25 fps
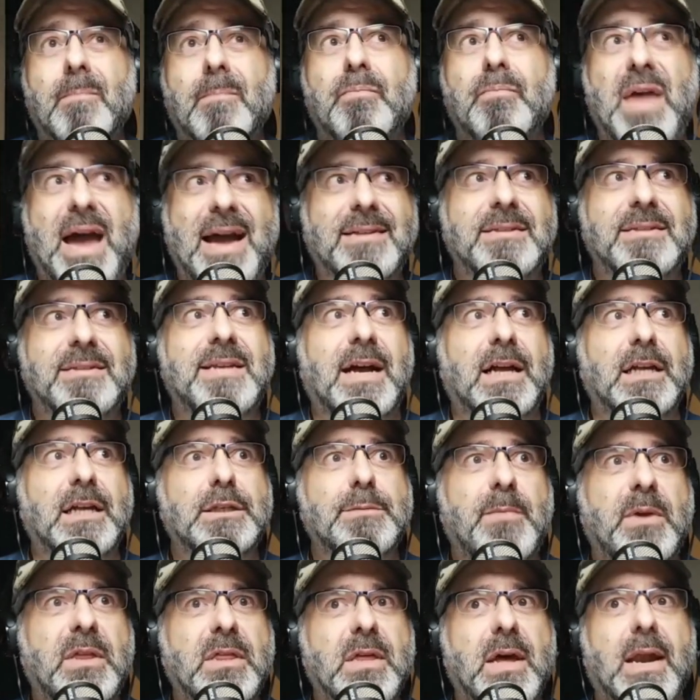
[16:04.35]
that tells
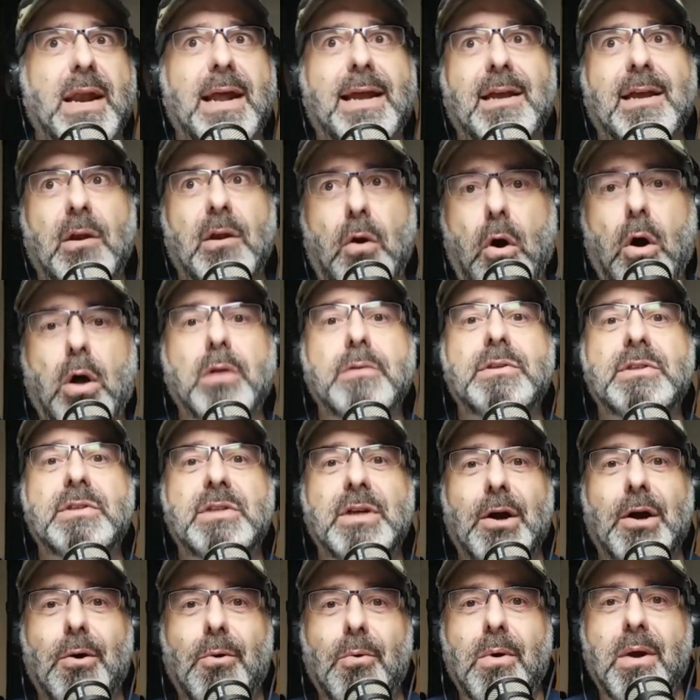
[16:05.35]
me that i can
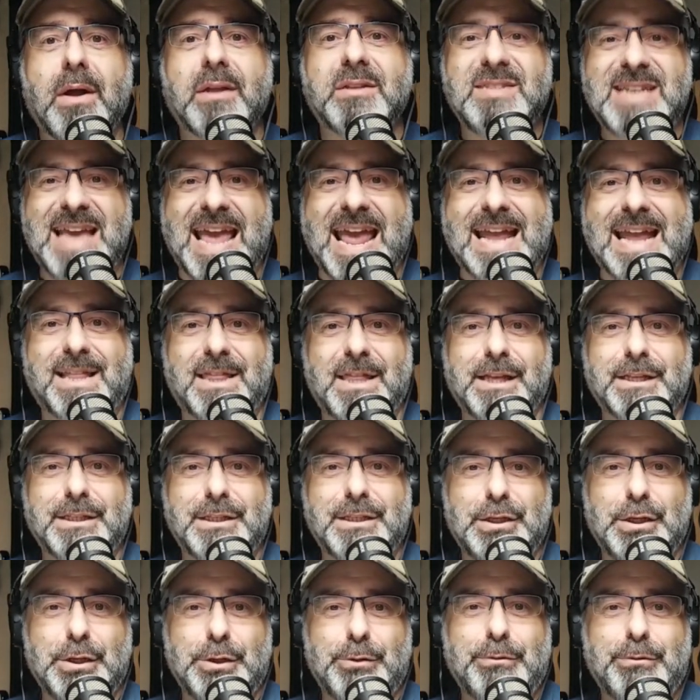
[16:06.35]
also take
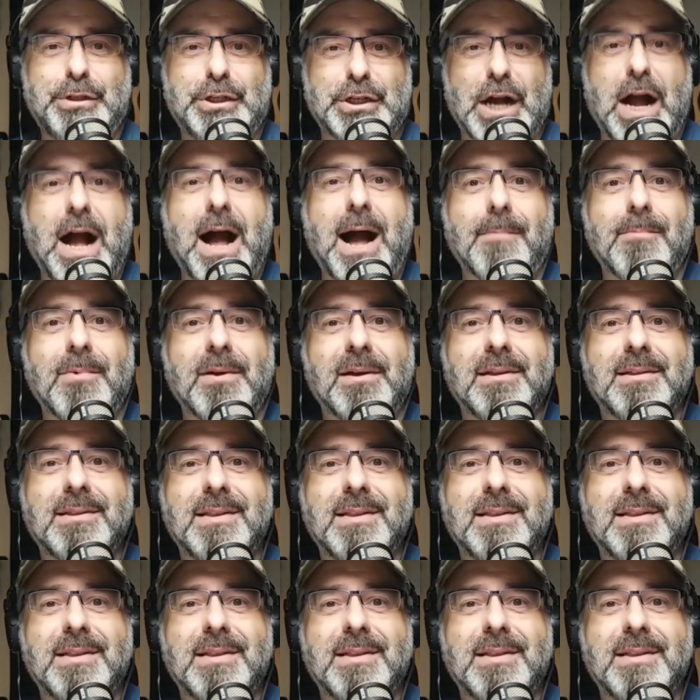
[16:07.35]
this new job